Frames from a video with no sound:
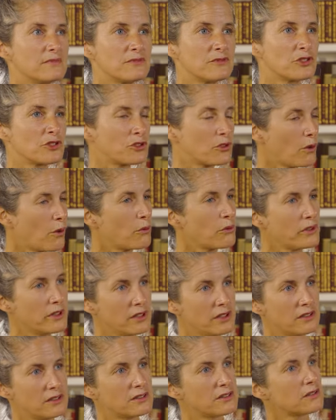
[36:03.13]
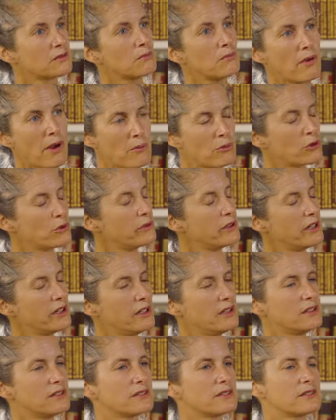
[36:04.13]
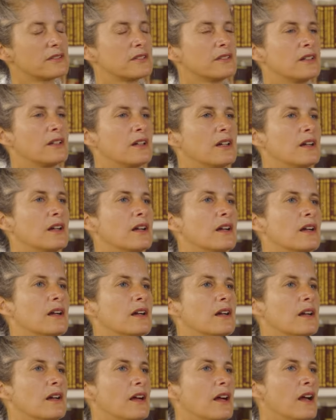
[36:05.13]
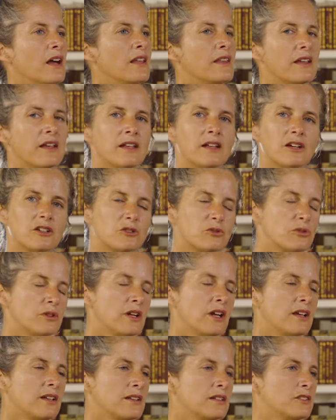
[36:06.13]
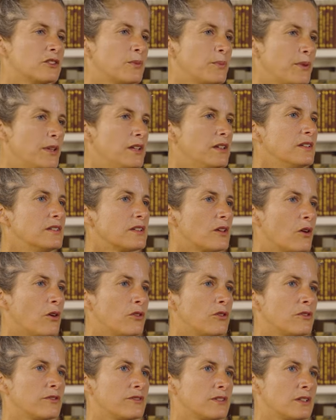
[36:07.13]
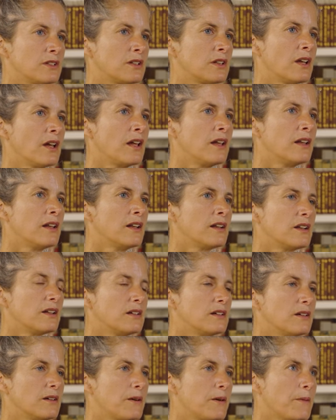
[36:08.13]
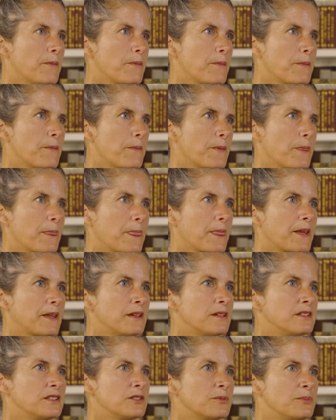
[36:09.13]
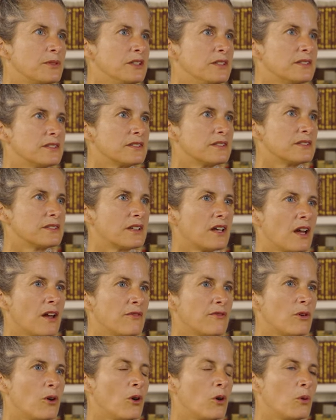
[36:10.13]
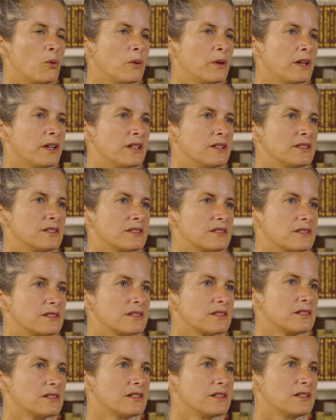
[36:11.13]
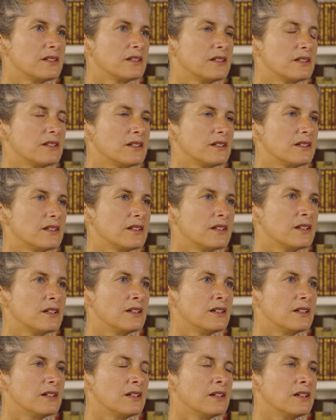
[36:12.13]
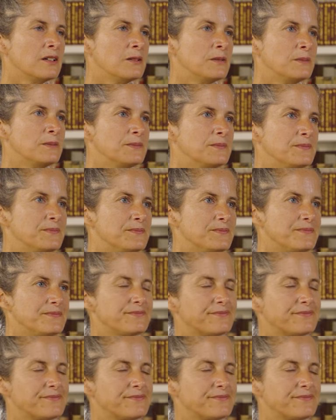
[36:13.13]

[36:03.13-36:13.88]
stories, memories, and then I create this piece out of it. And these pieces have always uh, um,